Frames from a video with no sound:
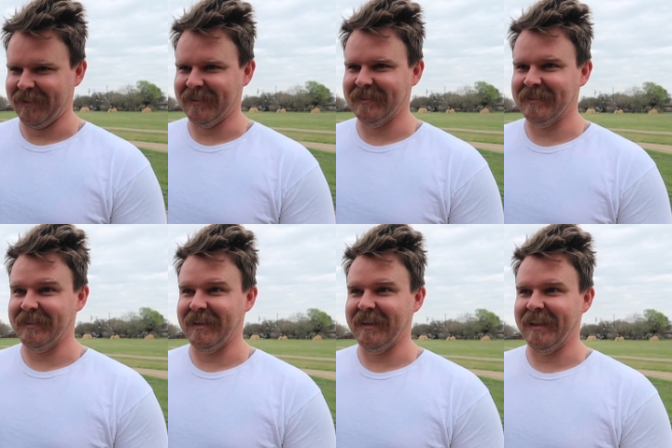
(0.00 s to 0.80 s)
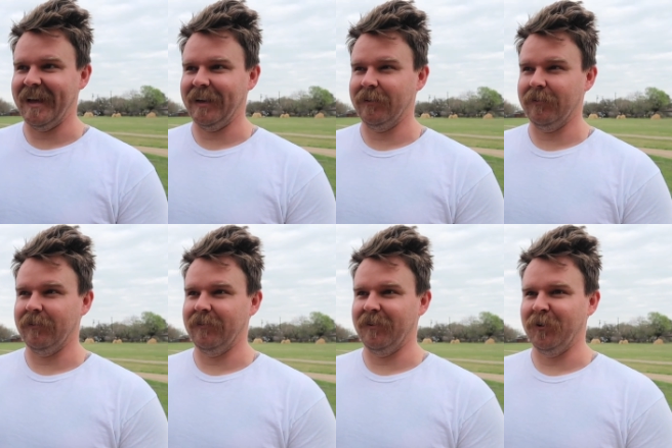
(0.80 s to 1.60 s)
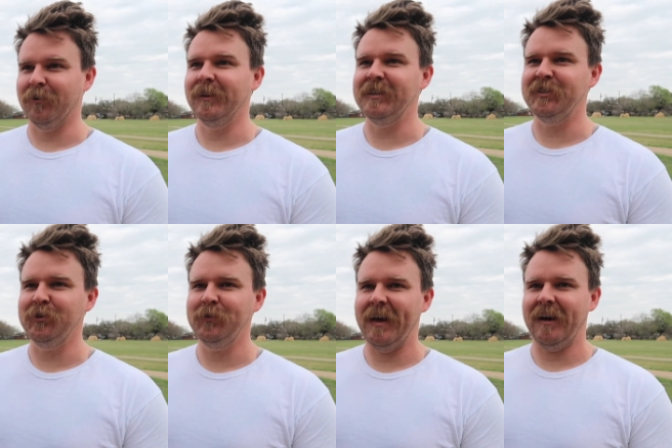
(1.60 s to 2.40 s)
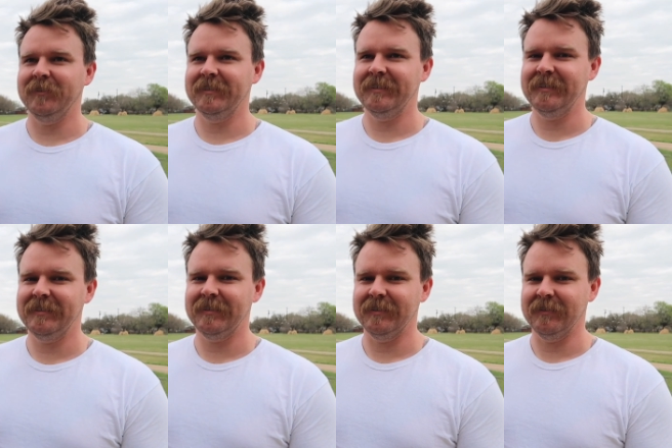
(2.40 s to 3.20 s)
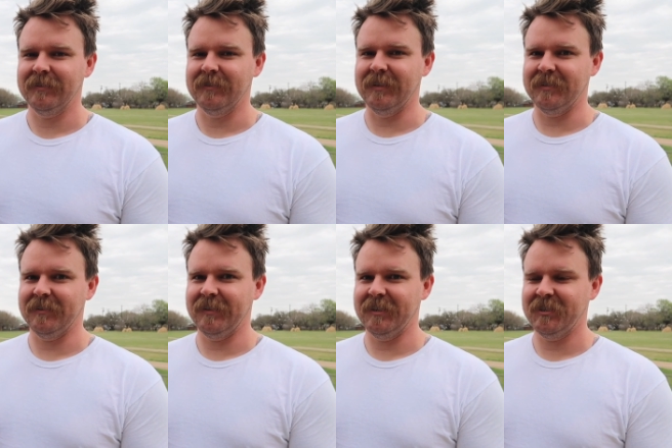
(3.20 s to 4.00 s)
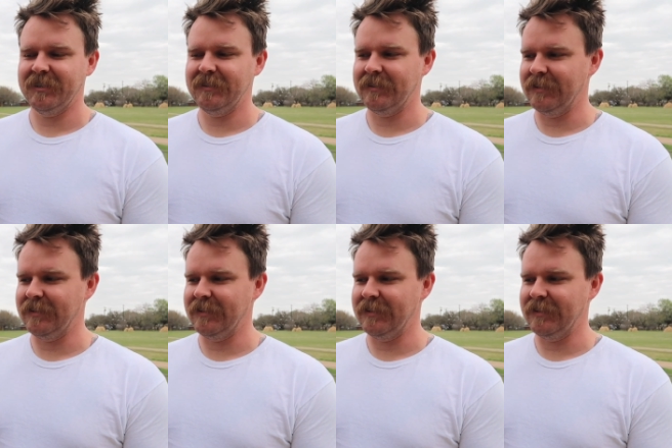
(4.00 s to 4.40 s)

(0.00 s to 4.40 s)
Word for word: this is the like early 2000s diesel engines.